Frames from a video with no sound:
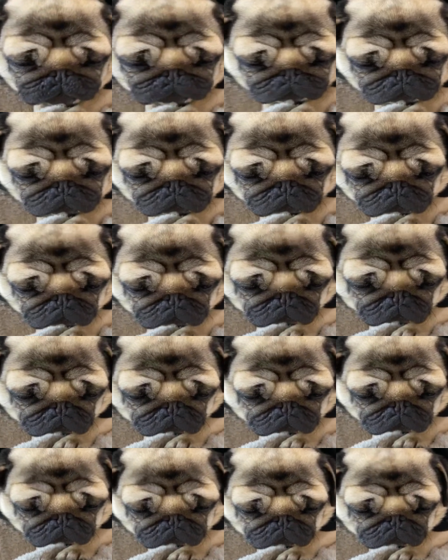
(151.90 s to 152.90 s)
And he was
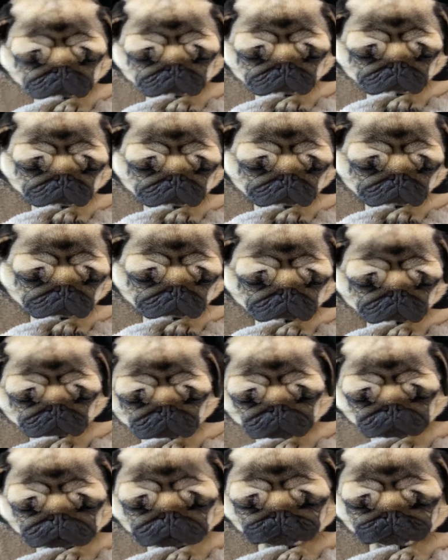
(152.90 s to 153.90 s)
also really good with
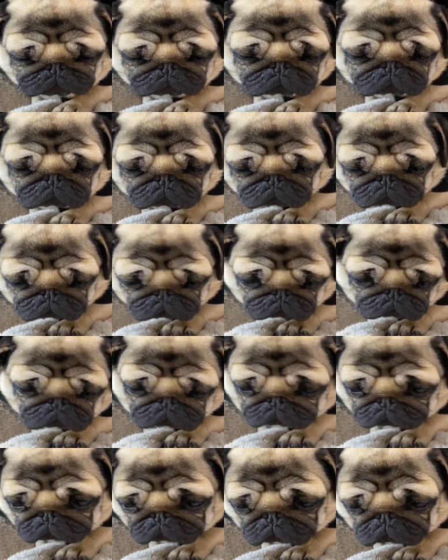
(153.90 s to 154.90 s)
dogs. I think he
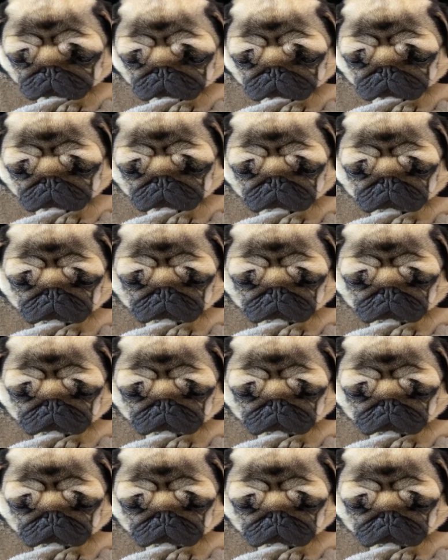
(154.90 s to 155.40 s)
had a dog of his